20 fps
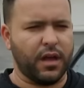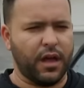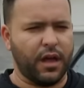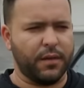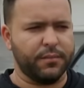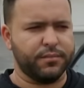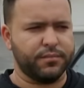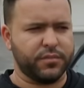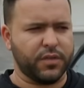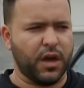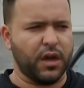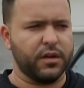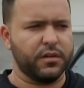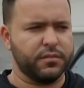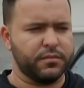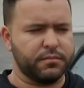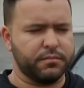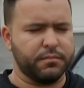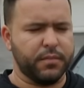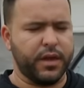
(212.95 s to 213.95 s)
I've
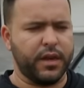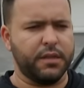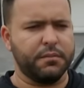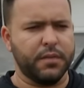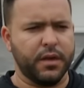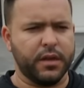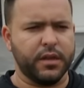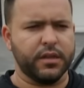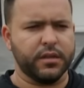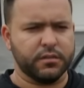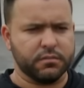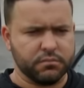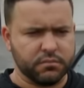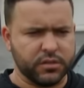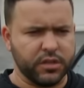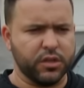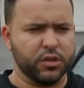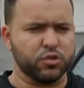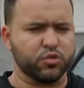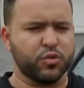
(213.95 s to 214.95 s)
done many, many
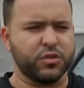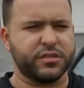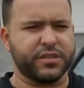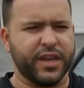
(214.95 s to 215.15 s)
deals with